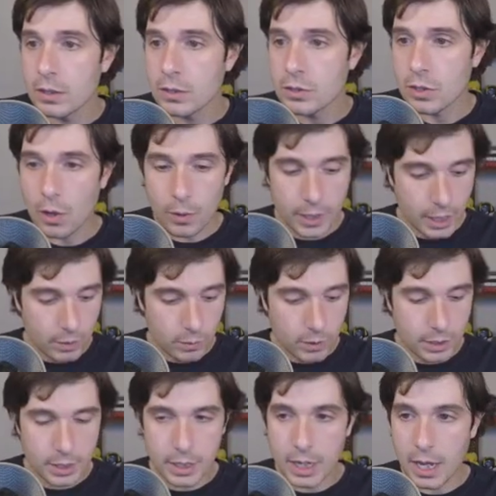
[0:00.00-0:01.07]
So again, we're
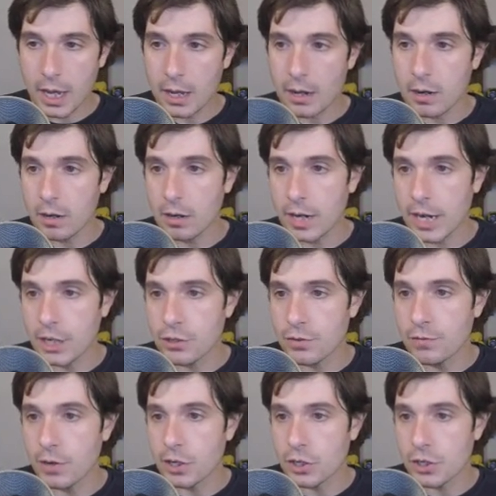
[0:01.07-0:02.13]
going to get our Azure
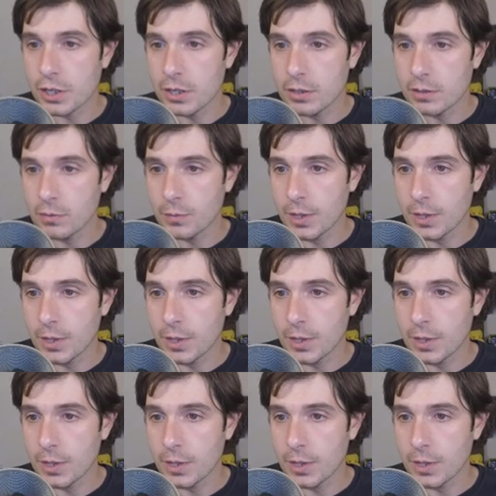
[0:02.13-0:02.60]
function.